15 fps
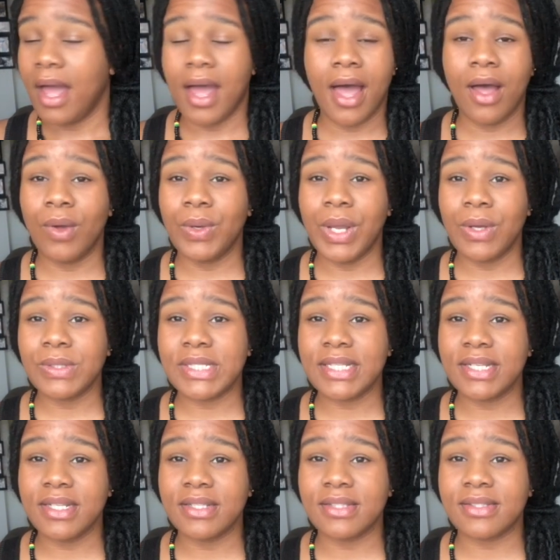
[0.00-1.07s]
I don't know,
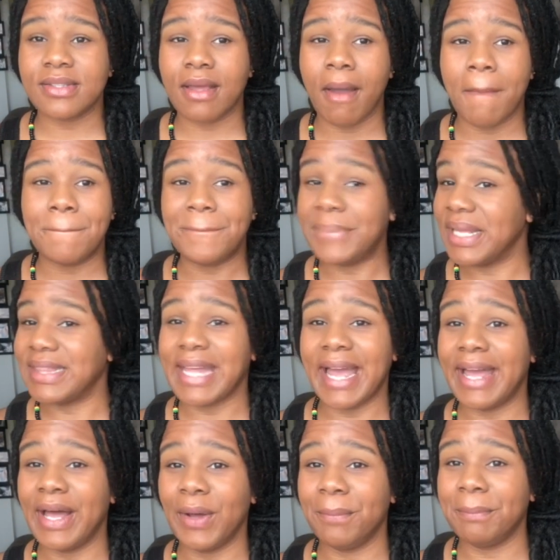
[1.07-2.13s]
sis, but
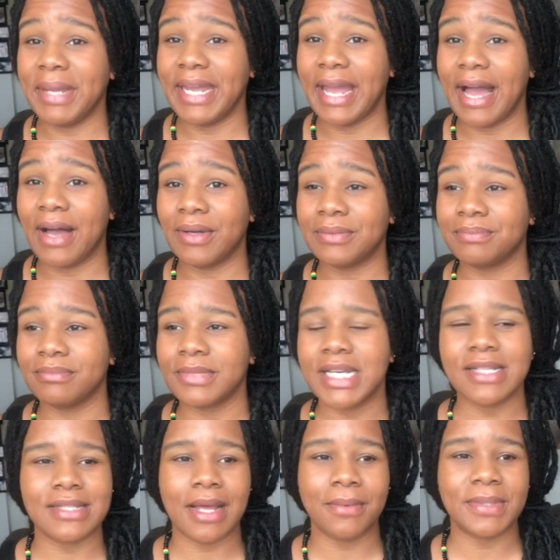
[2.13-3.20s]
that helped me out
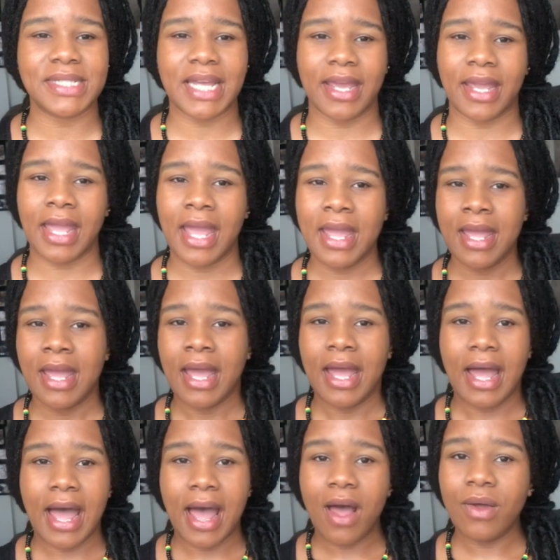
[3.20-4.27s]
because I was like,
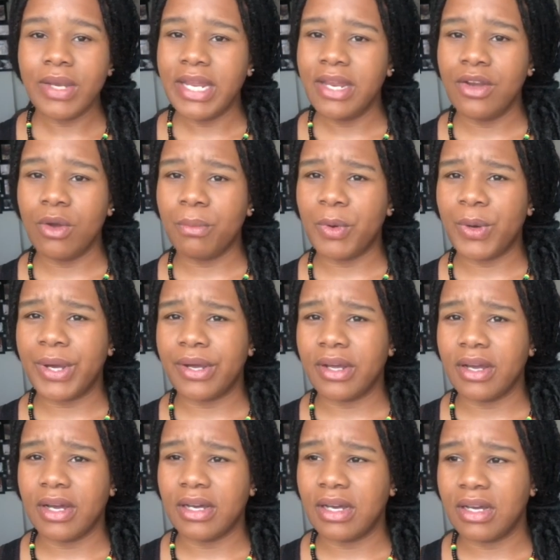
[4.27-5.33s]
I don't need no more
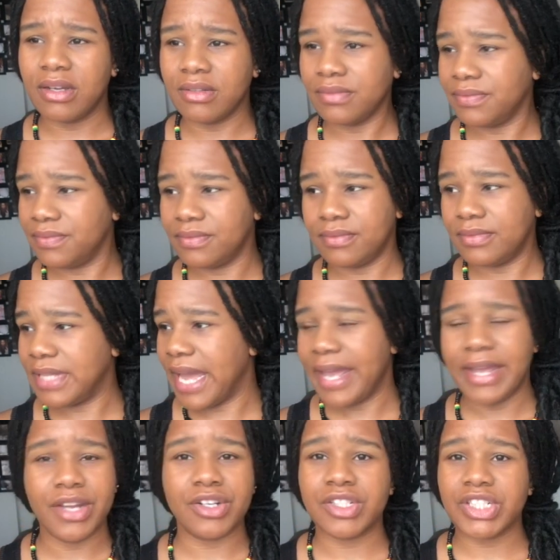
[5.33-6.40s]
of, uh, of,
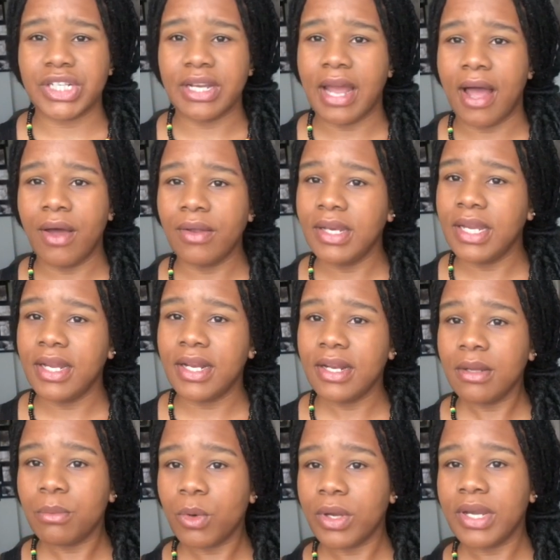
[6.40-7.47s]
that energy. I don't need
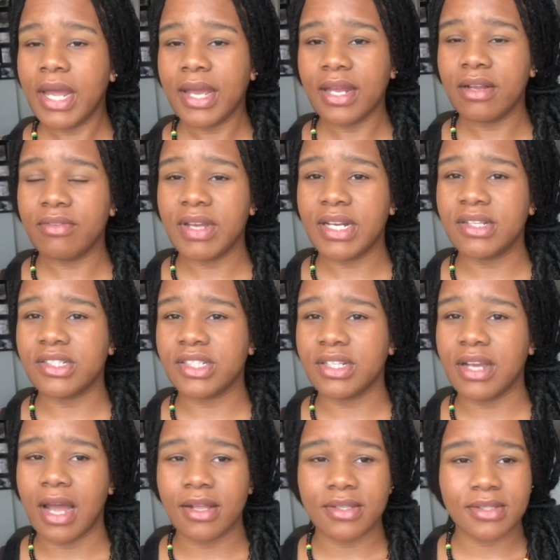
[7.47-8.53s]
any more negative
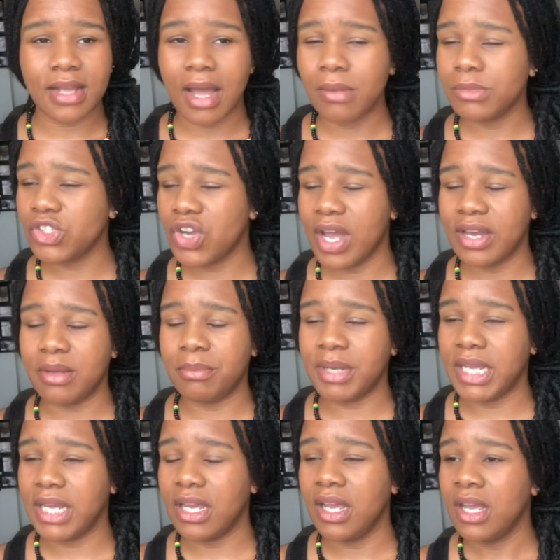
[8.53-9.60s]
energy. I, I'm trying to
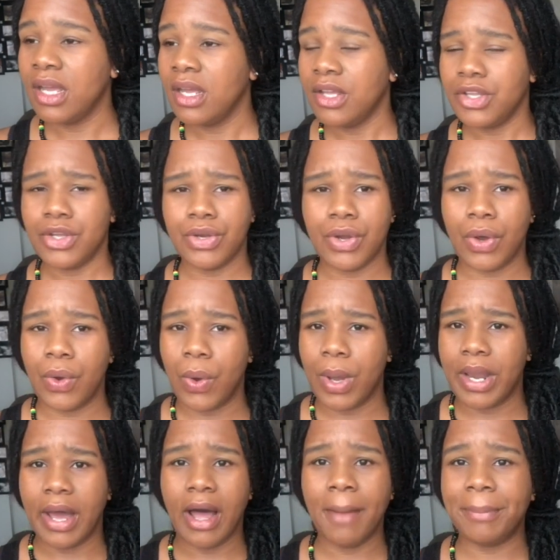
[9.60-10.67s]
be, you know,
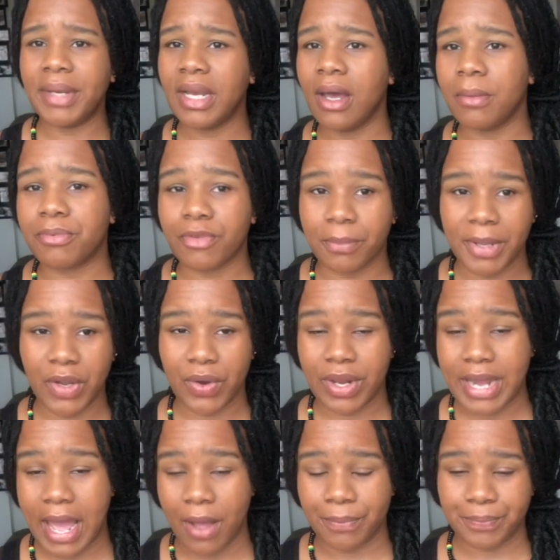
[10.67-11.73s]
on up and up from here
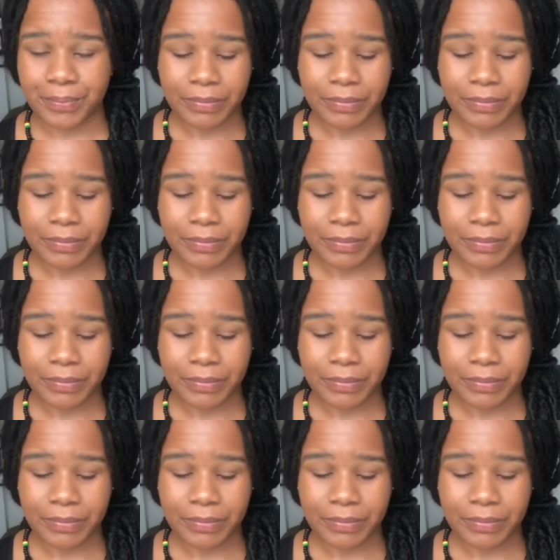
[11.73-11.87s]
on out.